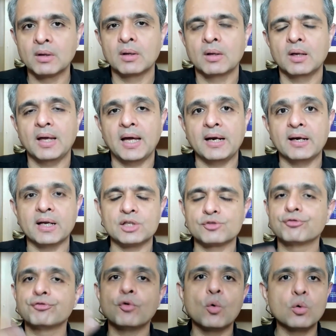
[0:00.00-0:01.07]
And it has
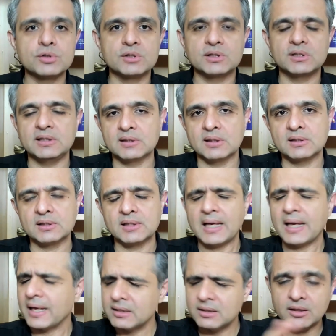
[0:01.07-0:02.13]
4 seasons, and
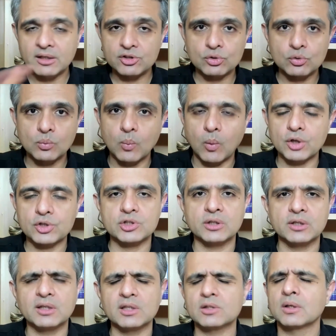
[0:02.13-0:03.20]
I encourage you to watch it.
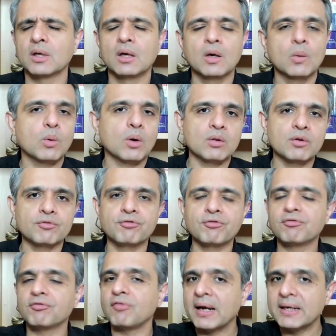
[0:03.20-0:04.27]
It is one of the
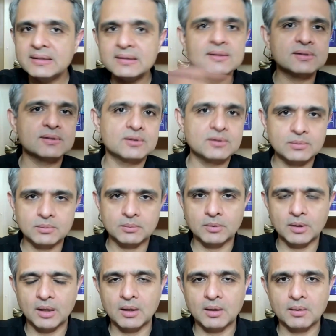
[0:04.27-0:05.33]
finest
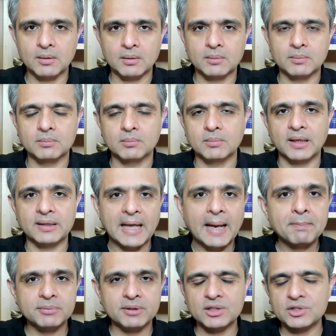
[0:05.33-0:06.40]

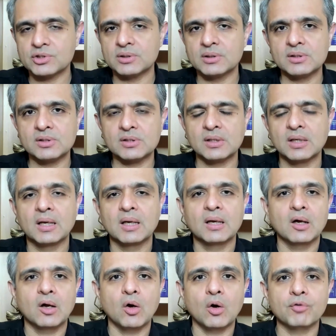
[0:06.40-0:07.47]
adaptations
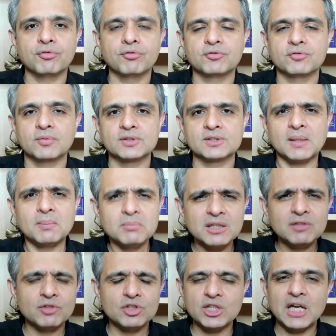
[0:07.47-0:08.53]
of something
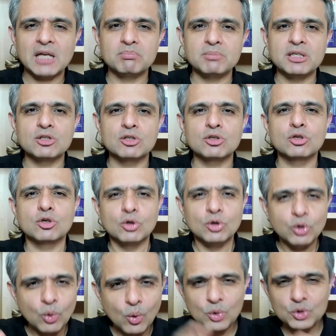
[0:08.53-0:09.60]
which can be
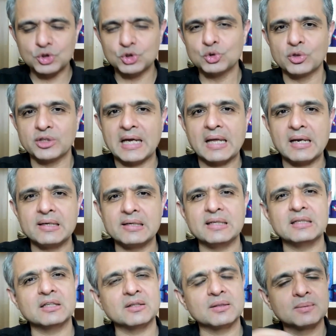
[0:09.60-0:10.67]
close to reality
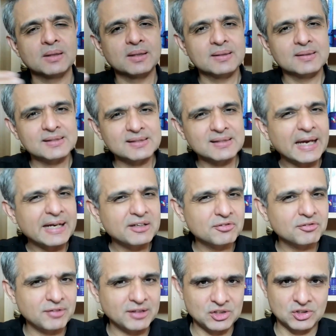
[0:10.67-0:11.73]
in a slight
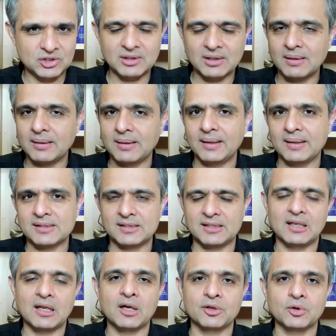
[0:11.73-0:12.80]
fictional
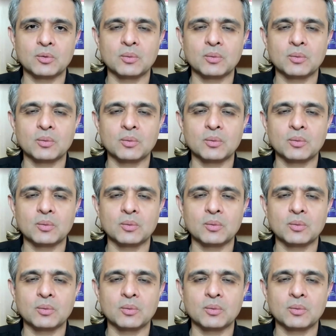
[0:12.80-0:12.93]
scenario.